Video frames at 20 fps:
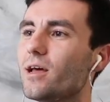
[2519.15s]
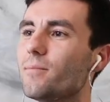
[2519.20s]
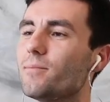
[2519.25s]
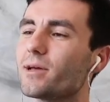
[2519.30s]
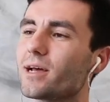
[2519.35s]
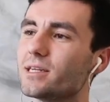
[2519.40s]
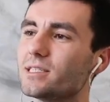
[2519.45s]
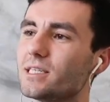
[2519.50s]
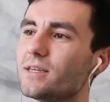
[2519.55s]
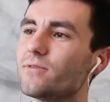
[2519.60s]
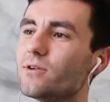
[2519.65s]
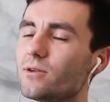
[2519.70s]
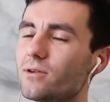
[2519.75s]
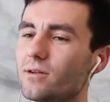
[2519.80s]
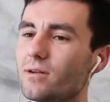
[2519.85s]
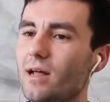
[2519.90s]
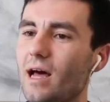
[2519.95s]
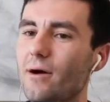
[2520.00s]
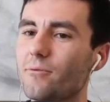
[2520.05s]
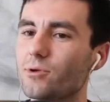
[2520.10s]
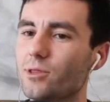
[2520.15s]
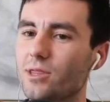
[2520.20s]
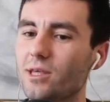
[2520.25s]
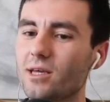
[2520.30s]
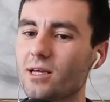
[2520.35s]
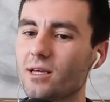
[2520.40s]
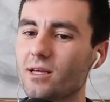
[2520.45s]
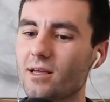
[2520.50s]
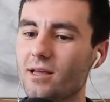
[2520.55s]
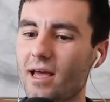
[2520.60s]
Because even I would
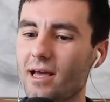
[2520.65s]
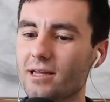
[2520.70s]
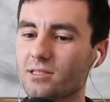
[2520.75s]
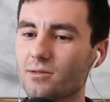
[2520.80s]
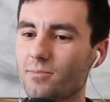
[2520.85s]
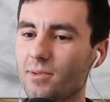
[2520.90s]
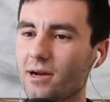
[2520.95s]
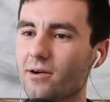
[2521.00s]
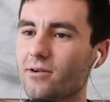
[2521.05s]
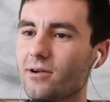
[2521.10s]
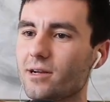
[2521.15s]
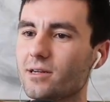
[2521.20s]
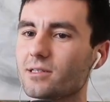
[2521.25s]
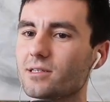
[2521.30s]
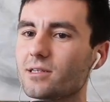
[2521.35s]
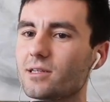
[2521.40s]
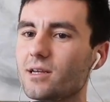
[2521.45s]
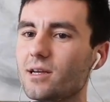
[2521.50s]
think as a parent,